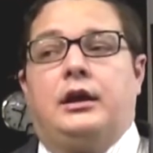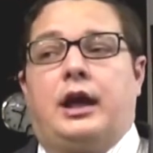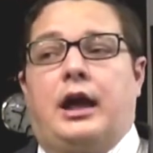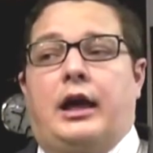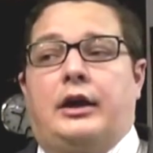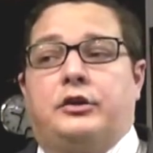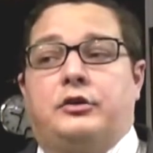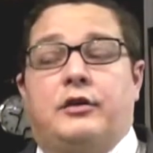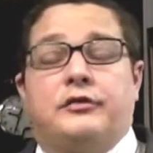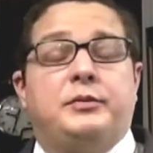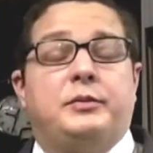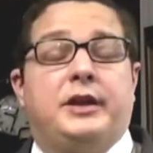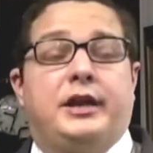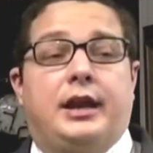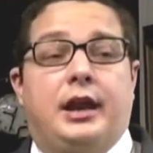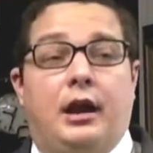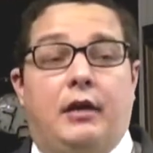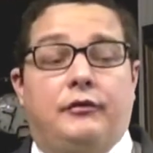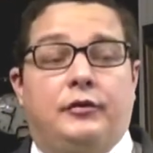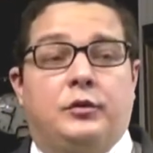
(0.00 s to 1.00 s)
Uh, you have to
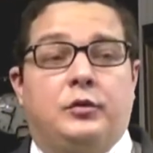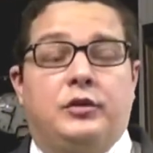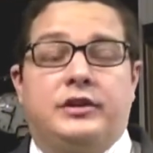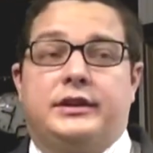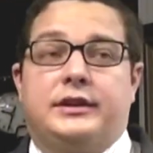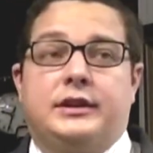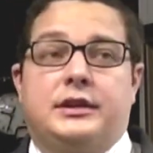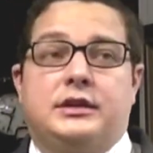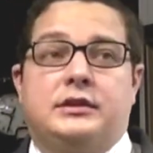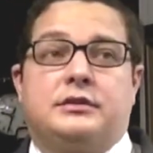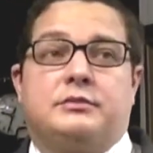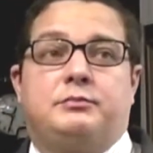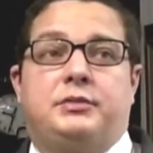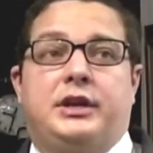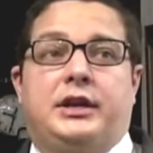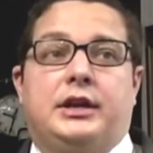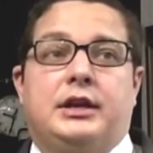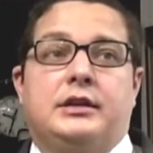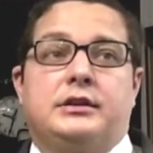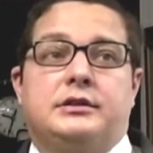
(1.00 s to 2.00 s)
be careful with this
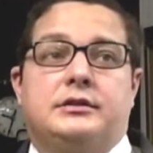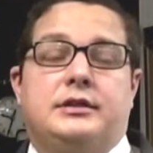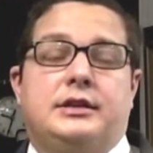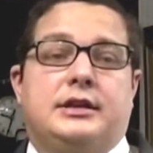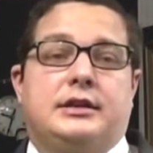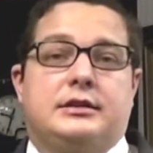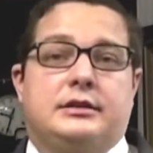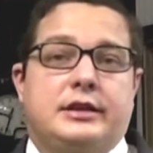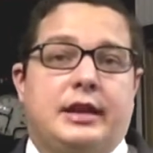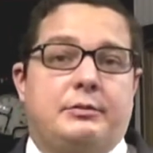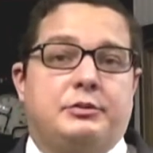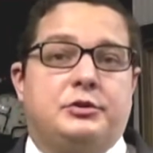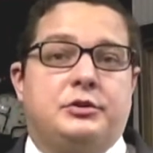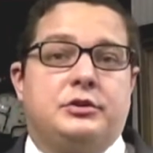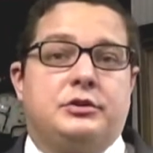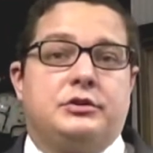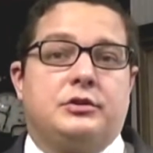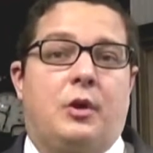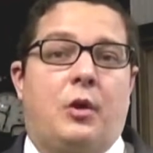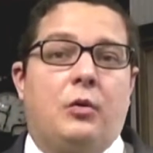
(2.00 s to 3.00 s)
because the
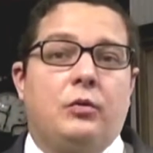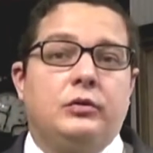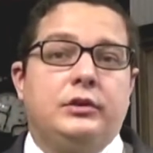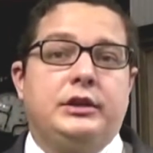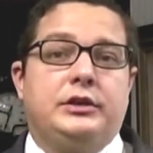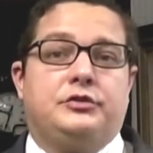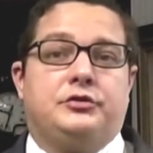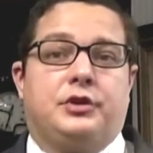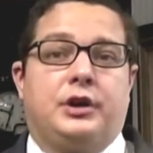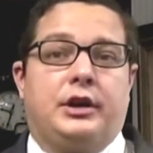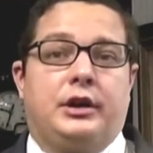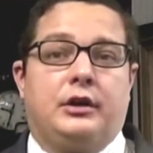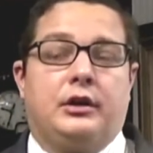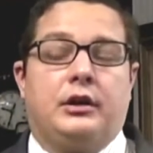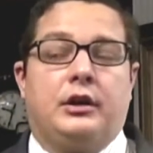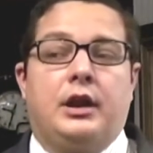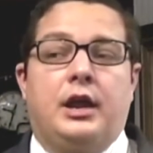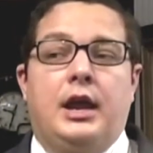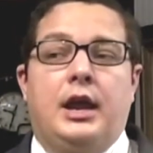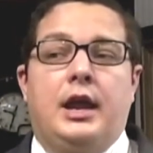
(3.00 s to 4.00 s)
exception is only
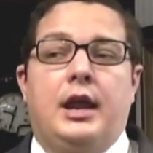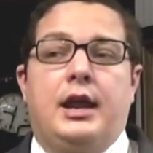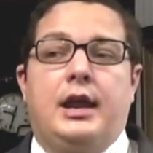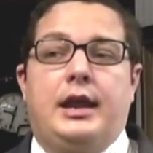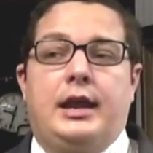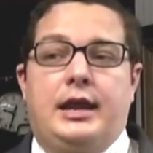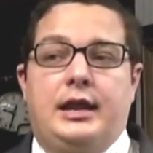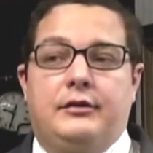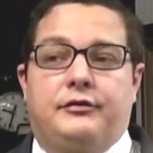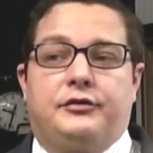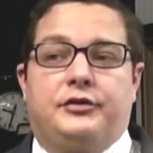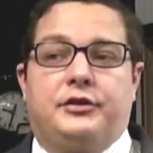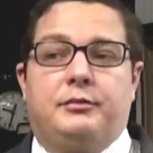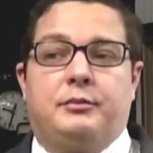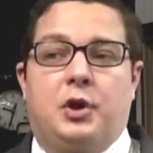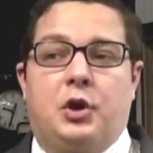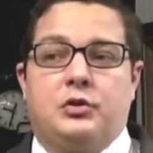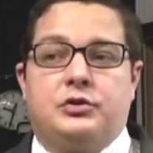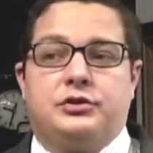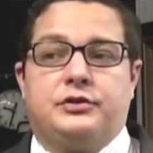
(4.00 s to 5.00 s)
triggered if
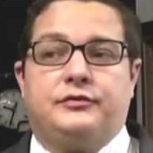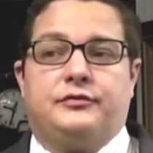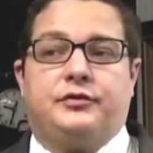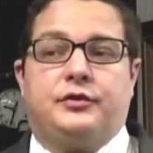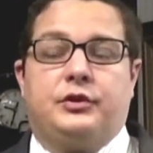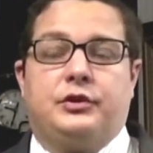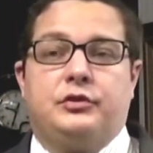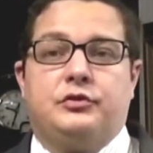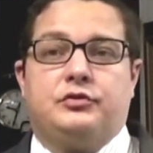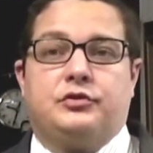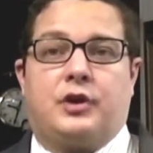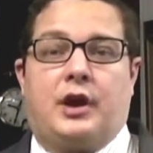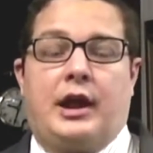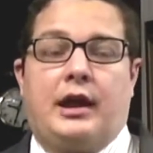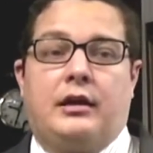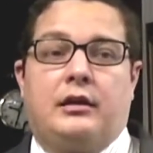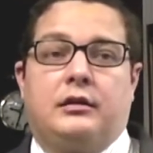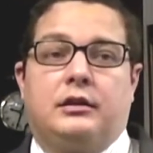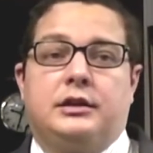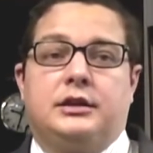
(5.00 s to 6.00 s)
the motion for new
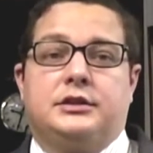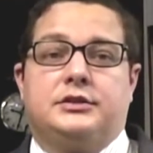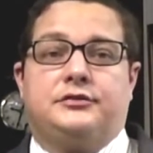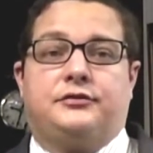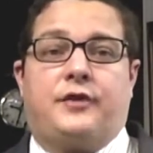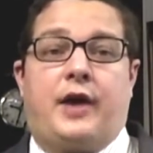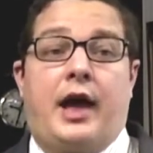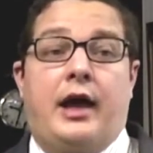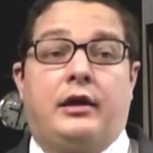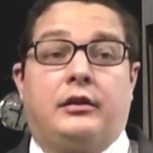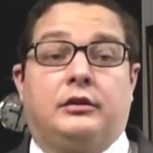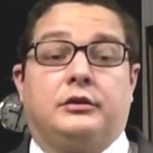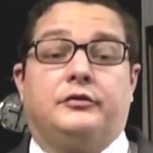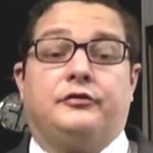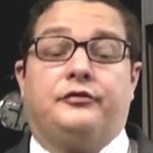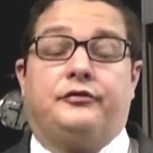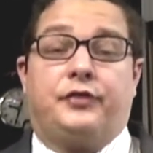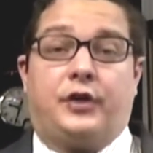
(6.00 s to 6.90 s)
trial is filed